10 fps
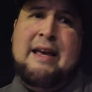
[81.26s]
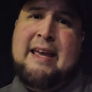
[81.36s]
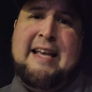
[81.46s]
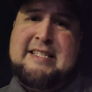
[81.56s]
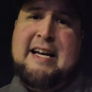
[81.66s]

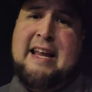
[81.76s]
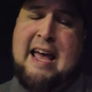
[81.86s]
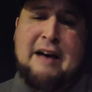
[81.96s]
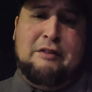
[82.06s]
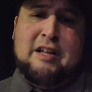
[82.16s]
He's going to
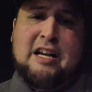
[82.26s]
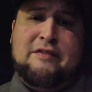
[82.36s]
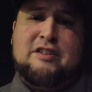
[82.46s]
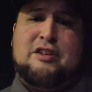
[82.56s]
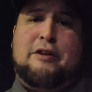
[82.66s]
have a lot of
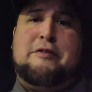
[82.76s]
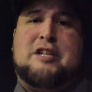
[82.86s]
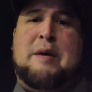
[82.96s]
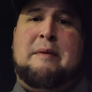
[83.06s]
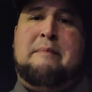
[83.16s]
the starters
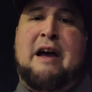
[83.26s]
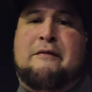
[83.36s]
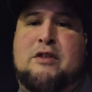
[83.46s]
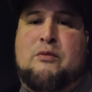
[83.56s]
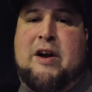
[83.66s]
coming back
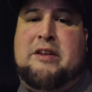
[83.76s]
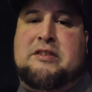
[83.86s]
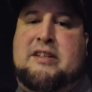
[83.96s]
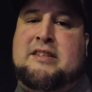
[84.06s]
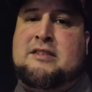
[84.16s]
for the regular
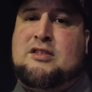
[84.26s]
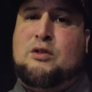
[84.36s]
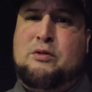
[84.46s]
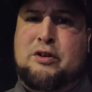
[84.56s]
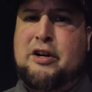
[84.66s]
season.
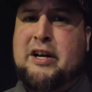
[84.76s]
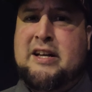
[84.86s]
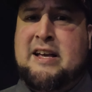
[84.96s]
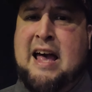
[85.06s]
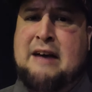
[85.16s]
So you're going
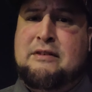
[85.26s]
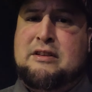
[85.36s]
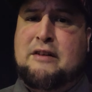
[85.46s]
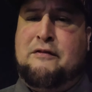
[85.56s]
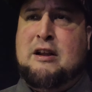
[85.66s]
to have a
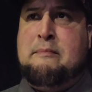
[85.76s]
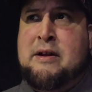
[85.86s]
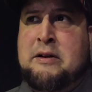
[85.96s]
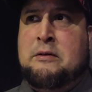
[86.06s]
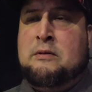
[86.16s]
different
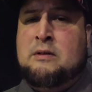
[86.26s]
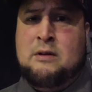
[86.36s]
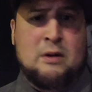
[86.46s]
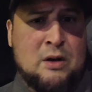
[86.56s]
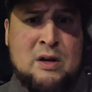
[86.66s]
opinion
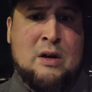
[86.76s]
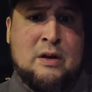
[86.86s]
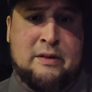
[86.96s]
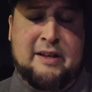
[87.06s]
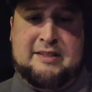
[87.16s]

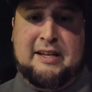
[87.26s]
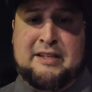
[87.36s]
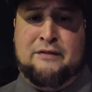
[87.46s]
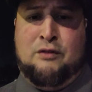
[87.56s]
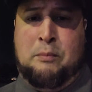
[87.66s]
this
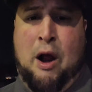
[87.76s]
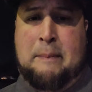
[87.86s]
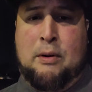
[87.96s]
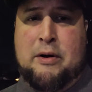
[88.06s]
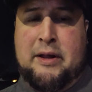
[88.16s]
season for
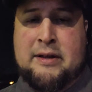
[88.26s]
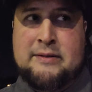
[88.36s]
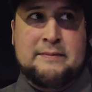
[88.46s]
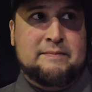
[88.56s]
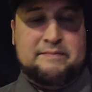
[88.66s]
Brock Purdy.
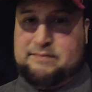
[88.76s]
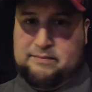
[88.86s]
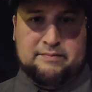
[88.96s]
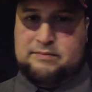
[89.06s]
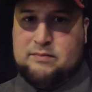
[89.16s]

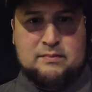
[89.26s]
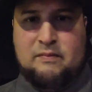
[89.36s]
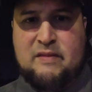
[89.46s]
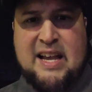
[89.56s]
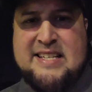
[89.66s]

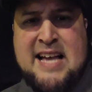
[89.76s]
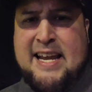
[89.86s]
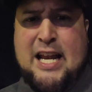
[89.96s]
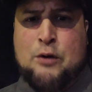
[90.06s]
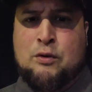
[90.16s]
He's not
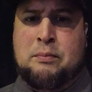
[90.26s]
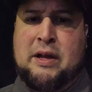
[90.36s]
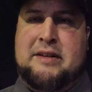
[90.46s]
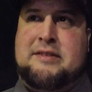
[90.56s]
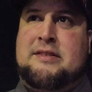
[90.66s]
getting
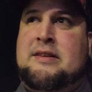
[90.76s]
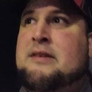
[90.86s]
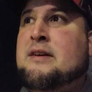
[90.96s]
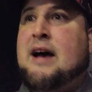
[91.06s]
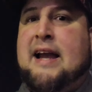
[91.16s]
replaced.
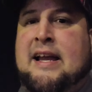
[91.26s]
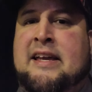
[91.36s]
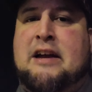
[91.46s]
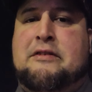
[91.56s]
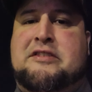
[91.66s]
I can
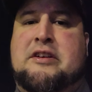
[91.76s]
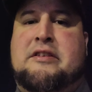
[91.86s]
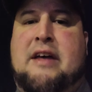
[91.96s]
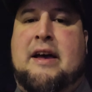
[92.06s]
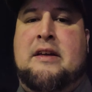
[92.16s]
guarantee you
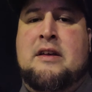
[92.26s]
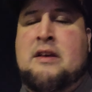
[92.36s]
that.